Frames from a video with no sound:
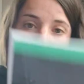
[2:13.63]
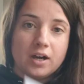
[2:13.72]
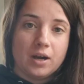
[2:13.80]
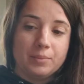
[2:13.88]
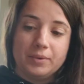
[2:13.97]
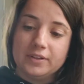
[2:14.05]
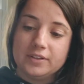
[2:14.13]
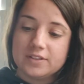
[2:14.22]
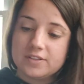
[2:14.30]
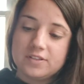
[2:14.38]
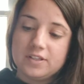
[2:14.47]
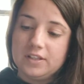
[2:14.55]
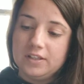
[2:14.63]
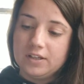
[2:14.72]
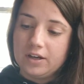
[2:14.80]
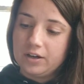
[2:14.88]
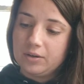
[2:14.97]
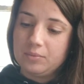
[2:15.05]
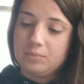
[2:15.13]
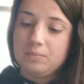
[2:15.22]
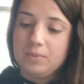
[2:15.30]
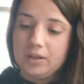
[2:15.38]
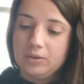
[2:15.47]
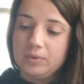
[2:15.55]
in this CER
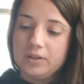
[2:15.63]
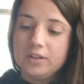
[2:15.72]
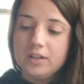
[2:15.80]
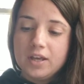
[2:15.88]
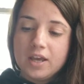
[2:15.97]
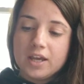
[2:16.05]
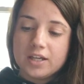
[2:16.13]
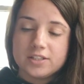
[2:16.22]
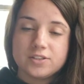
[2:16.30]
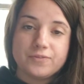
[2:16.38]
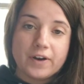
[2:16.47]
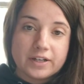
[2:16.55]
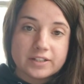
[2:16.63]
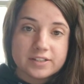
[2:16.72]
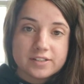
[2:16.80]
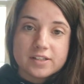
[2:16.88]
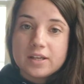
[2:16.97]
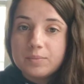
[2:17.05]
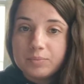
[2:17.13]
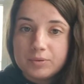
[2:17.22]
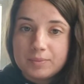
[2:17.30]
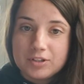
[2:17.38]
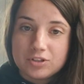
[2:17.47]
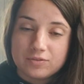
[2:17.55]
manual. As far as
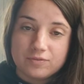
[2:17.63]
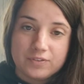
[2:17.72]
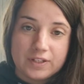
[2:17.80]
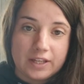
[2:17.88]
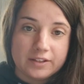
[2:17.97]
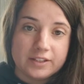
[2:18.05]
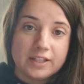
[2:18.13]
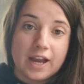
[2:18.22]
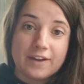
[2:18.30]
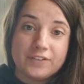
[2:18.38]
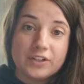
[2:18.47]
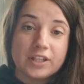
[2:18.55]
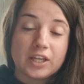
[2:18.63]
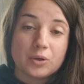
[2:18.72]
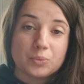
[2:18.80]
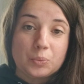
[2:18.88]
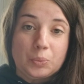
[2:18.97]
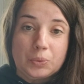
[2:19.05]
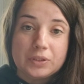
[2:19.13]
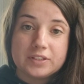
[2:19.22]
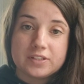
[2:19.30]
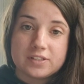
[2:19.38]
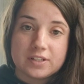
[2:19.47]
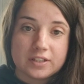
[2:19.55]
implementation fidelity, I feel like I really
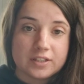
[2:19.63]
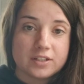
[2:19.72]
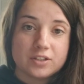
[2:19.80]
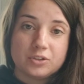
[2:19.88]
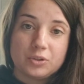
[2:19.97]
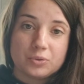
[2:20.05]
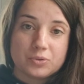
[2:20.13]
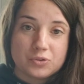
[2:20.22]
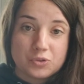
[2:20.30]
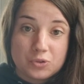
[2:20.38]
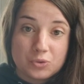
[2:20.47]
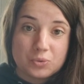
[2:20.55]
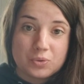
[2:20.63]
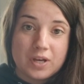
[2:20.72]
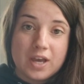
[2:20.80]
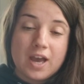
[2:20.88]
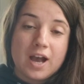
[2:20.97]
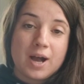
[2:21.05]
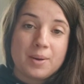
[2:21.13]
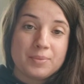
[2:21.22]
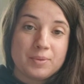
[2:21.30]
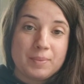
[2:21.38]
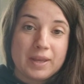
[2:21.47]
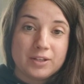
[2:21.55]
stuck close to
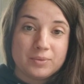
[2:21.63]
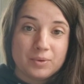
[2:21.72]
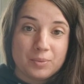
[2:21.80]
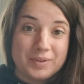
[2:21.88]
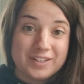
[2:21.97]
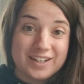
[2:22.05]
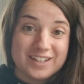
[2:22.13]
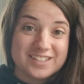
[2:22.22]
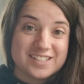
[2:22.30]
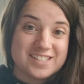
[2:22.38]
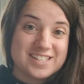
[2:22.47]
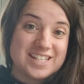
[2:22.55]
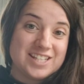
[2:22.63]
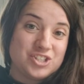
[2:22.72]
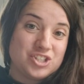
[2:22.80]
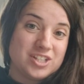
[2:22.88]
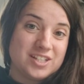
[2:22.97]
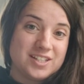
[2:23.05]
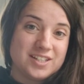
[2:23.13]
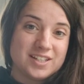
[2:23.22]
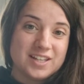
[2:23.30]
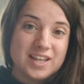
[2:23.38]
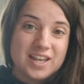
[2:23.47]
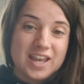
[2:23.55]
the manual, because
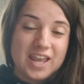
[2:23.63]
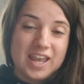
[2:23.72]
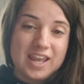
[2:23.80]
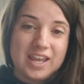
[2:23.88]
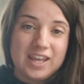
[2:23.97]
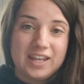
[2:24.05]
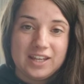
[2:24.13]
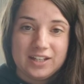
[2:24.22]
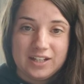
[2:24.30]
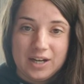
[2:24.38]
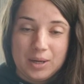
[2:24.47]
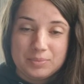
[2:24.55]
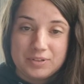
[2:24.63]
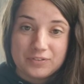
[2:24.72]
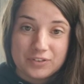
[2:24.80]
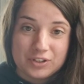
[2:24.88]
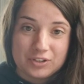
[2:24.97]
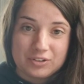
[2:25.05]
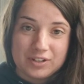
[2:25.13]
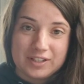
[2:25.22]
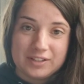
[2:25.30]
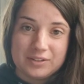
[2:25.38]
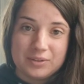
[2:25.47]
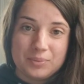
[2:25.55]
teaching a different
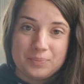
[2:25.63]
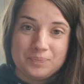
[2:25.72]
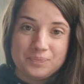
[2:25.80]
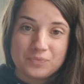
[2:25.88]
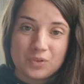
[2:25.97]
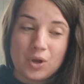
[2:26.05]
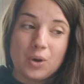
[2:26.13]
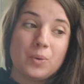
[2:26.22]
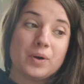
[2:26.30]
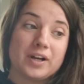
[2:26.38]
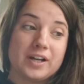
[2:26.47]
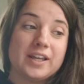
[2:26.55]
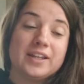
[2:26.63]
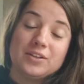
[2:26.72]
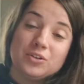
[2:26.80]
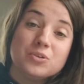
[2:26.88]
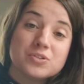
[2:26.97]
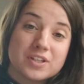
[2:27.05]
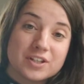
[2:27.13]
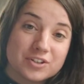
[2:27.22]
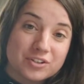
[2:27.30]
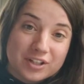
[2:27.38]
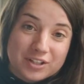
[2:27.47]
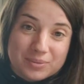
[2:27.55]
curriculum, or in using a
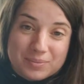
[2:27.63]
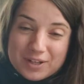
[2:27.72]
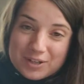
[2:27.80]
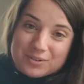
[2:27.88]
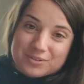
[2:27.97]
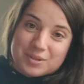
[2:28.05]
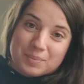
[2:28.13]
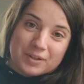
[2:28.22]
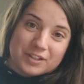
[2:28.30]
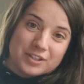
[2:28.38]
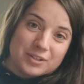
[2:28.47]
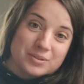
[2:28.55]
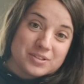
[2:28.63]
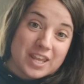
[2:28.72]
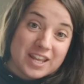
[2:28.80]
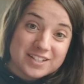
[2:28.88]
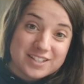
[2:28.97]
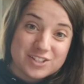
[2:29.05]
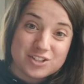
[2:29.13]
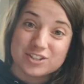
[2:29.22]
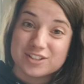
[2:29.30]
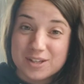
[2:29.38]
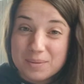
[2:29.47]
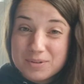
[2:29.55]
curriculum that I don't typically use, and teaching
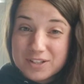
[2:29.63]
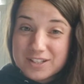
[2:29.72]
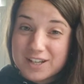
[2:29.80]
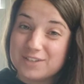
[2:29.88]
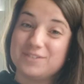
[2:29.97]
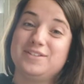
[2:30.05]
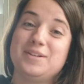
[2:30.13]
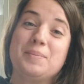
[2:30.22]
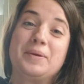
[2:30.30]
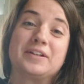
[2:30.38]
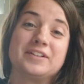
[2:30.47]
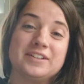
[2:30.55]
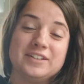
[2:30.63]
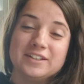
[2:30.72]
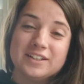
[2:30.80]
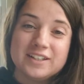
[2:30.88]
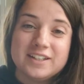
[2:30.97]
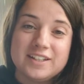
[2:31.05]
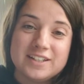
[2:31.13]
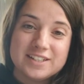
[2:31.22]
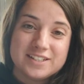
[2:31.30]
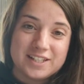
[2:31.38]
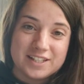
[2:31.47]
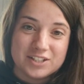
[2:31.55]
a subject I don't typically
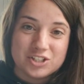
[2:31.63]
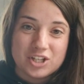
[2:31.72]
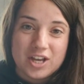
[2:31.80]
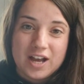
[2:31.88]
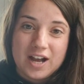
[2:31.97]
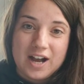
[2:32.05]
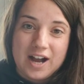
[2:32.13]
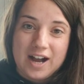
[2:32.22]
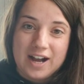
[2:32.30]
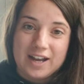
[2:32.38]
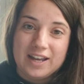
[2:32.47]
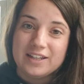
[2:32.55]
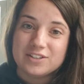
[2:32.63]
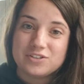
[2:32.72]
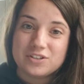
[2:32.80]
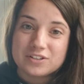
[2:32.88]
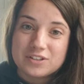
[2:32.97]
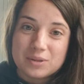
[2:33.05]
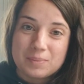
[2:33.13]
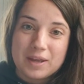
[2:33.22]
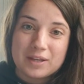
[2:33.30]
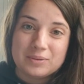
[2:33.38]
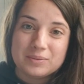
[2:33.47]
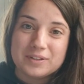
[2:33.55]
teach, I stuck to the
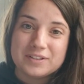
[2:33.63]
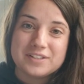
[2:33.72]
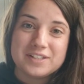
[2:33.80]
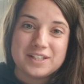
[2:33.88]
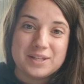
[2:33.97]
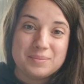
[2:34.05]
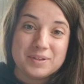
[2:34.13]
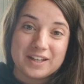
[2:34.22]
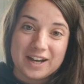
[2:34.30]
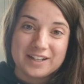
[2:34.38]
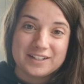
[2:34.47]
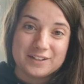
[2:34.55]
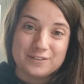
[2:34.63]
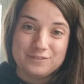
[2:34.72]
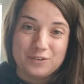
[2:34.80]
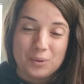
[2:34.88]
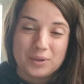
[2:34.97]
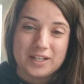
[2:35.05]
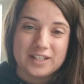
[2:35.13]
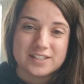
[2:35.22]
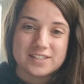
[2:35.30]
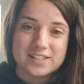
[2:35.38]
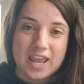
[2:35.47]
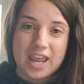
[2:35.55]
manual to keep me guided and
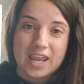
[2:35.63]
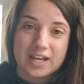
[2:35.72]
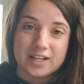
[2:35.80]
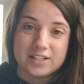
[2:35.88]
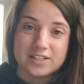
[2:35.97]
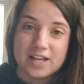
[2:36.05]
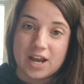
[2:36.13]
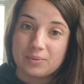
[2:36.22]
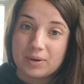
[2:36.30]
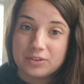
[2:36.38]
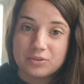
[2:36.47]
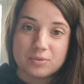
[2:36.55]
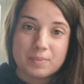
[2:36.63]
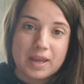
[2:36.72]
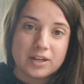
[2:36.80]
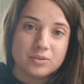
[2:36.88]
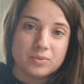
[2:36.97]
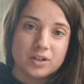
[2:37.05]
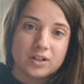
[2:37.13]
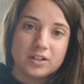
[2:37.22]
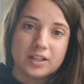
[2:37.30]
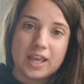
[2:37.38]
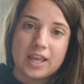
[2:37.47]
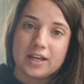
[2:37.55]
focused, and I read through the
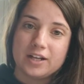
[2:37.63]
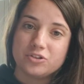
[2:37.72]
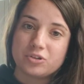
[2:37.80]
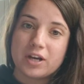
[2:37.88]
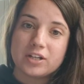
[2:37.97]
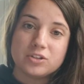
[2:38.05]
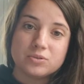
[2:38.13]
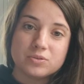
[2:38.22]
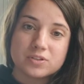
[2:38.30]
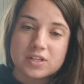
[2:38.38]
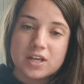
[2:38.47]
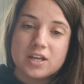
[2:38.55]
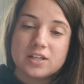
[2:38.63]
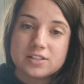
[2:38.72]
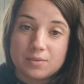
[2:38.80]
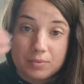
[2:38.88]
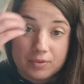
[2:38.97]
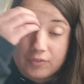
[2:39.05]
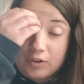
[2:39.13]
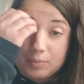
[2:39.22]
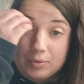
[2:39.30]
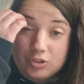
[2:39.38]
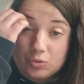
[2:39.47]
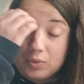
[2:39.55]
manual and I tried to use some of the
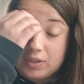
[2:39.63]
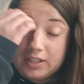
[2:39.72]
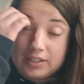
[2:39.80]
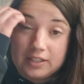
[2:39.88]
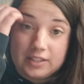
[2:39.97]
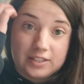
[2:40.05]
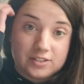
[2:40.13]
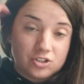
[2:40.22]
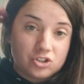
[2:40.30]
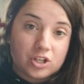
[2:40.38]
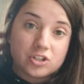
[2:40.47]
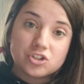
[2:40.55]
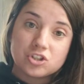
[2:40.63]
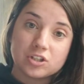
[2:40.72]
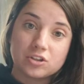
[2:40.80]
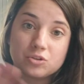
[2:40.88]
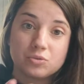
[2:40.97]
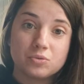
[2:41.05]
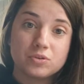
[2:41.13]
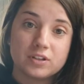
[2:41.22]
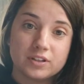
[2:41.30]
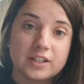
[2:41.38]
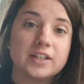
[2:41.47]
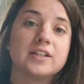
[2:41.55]
verbiage and whatnot that they suggested through the
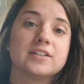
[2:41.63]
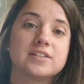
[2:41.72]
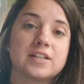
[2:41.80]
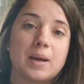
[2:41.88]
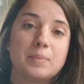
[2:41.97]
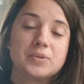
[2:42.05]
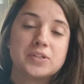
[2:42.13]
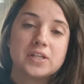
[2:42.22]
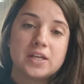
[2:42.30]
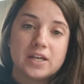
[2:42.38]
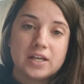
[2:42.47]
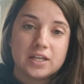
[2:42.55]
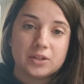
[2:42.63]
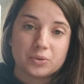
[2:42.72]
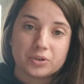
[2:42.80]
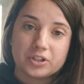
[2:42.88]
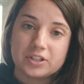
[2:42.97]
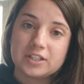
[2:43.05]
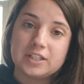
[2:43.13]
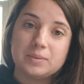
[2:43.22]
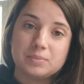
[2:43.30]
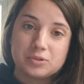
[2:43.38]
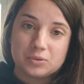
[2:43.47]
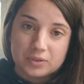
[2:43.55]
linking steps in order to
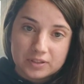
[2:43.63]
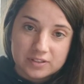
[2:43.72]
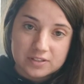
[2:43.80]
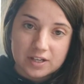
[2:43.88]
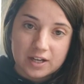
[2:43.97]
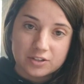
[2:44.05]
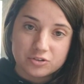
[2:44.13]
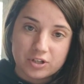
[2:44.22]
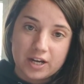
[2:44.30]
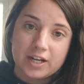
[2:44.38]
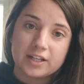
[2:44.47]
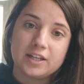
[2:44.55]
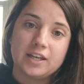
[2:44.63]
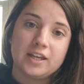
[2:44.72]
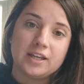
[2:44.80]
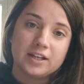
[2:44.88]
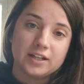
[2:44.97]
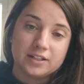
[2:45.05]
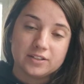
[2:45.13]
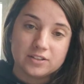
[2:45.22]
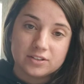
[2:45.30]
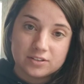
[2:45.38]
keep students on track and